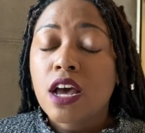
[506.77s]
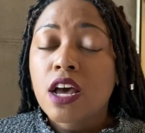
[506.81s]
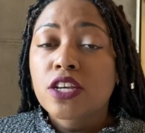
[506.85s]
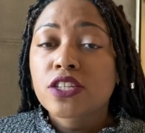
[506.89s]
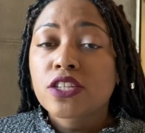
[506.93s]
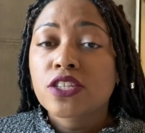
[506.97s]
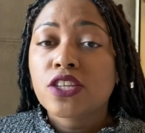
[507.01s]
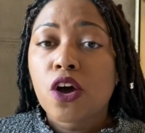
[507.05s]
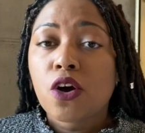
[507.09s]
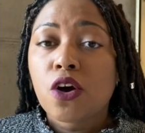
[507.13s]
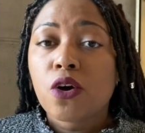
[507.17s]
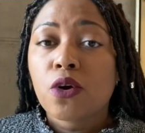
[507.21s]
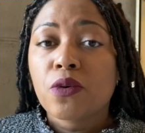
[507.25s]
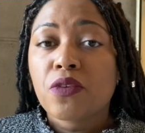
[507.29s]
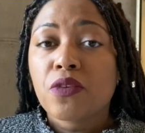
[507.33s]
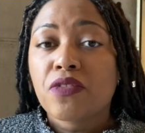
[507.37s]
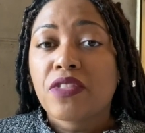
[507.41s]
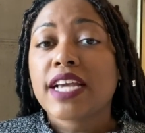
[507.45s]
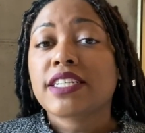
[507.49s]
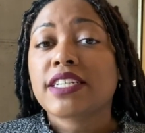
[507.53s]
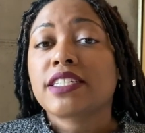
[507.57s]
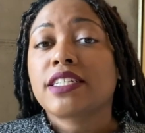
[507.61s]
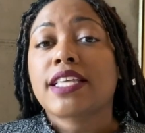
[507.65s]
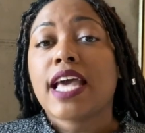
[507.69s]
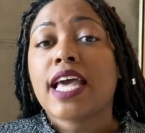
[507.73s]
So
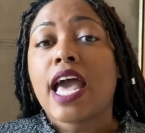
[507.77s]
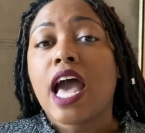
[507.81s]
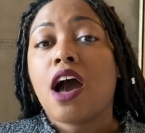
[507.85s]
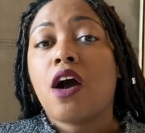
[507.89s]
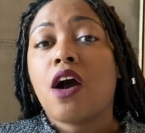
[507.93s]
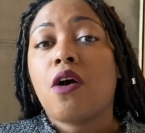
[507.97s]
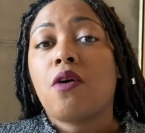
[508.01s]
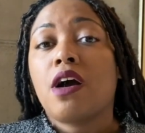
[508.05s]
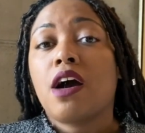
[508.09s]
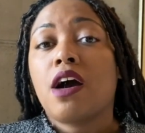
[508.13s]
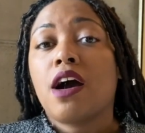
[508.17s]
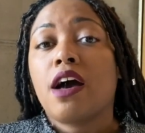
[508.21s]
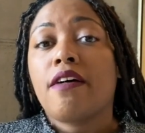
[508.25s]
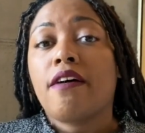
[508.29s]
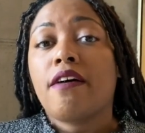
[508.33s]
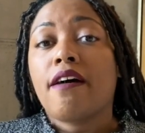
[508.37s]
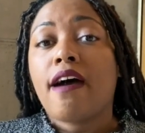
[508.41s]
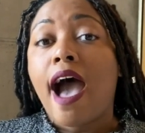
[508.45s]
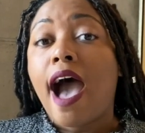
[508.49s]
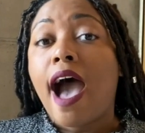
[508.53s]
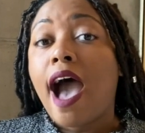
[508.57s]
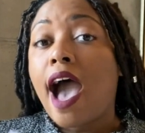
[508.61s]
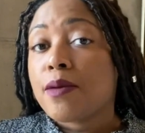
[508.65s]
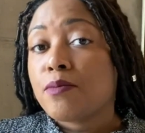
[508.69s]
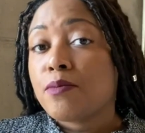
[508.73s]
that's just how
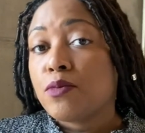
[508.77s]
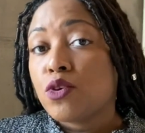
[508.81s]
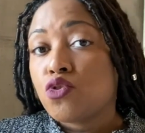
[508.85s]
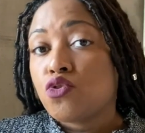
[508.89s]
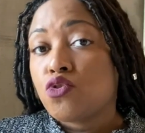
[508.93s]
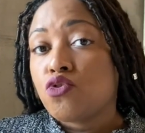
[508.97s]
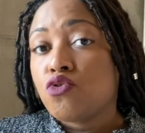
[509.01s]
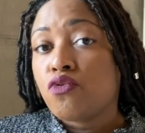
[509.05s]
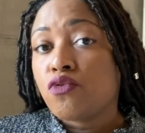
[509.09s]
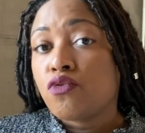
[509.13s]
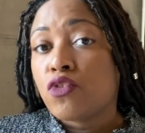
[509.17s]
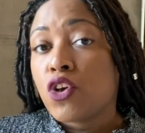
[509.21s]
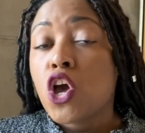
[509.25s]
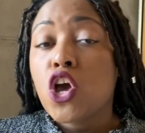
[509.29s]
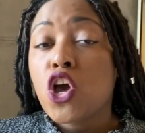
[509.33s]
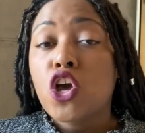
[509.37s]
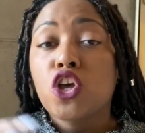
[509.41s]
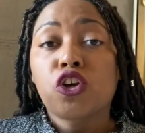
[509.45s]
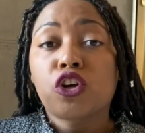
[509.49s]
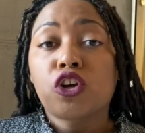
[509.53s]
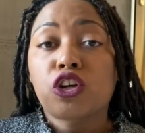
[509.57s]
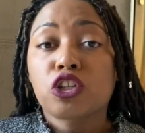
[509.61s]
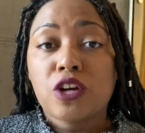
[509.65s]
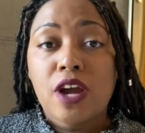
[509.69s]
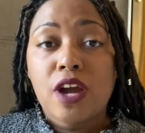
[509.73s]
I move.
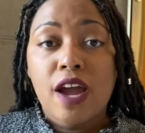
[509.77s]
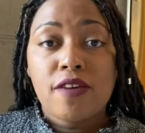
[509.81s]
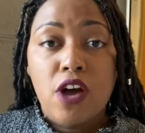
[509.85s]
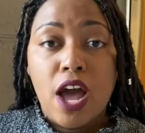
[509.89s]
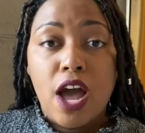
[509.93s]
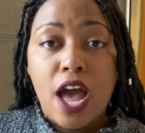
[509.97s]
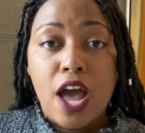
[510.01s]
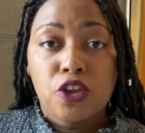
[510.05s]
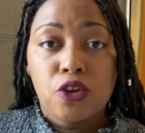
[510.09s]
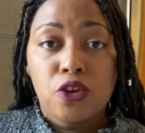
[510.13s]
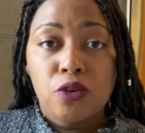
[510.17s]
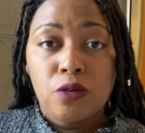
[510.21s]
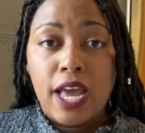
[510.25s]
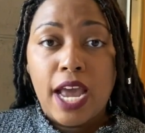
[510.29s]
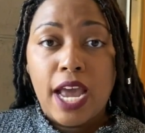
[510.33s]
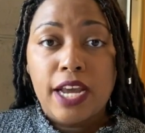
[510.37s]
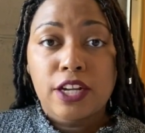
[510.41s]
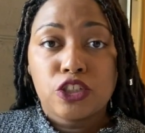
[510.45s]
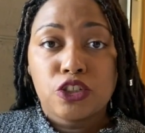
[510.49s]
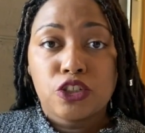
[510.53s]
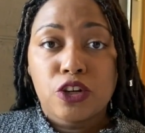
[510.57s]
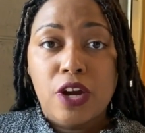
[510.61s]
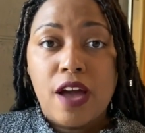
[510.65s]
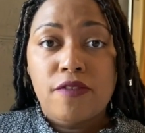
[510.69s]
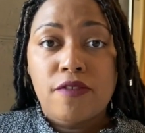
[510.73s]
You could travel how you like to
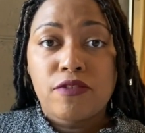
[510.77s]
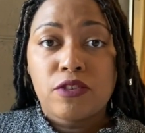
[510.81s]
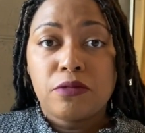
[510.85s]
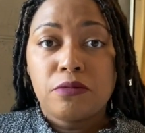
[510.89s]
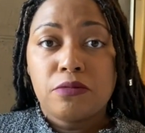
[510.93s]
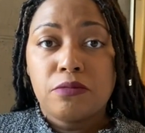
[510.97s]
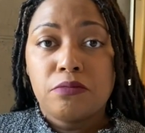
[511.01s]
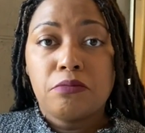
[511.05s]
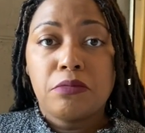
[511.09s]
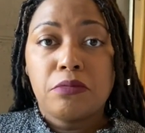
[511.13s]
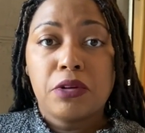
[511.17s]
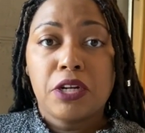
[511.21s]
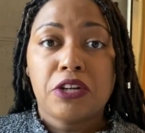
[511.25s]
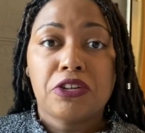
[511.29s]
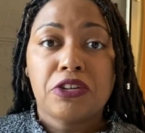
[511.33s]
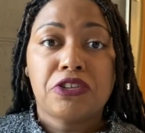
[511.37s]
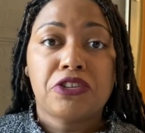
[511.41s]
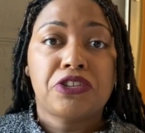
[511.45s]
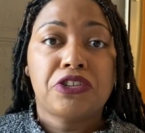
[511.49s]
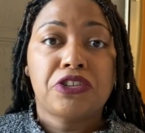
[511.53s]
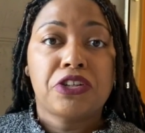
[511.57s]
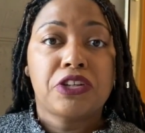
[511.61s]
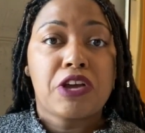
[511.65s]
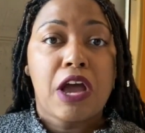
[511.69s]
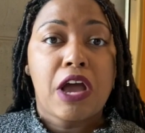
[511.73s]
travel, but this
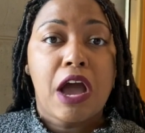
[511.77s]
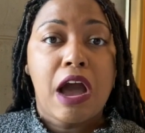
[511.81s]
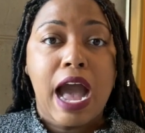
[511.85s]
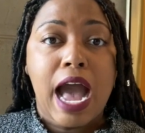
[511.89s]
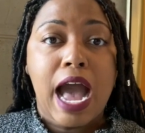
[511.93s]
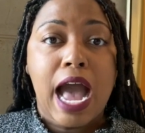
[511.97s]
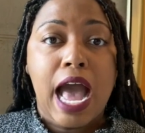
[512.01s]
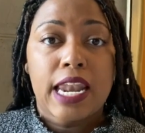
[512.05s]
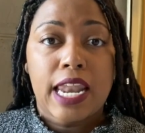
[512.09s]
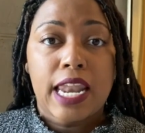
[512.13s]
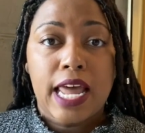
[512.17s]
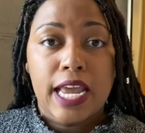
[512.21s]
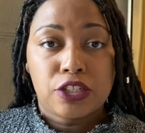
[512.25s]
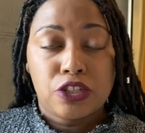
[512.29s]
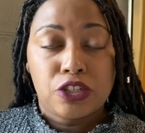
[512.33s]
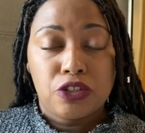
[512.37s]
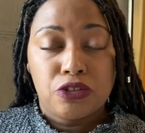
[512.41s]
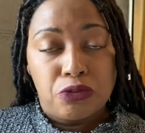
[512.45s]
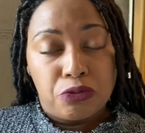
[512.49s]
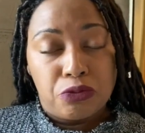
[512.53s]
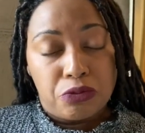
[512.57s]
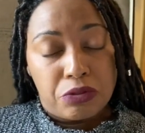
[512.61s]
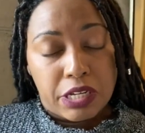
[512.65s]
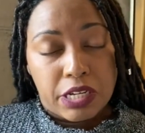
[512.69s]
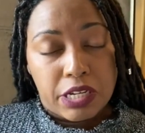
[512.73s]
is just how I like to
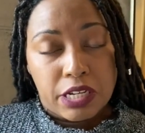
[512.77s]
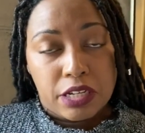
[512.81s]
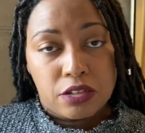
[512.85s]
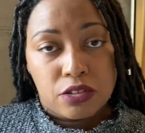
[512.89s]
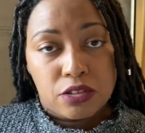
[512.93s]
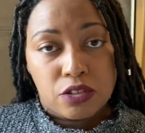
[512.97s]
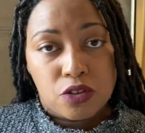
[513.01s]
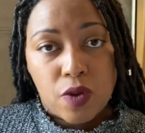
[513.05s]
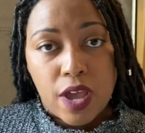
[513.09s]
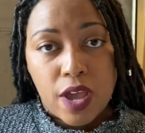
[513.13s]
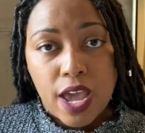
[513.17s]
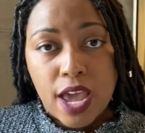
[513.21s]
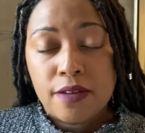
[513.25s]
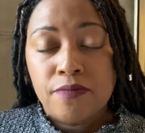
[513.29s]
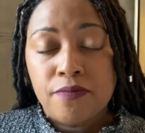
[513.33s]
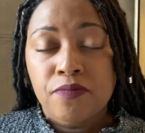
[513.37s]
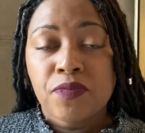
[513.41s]
do things, okay?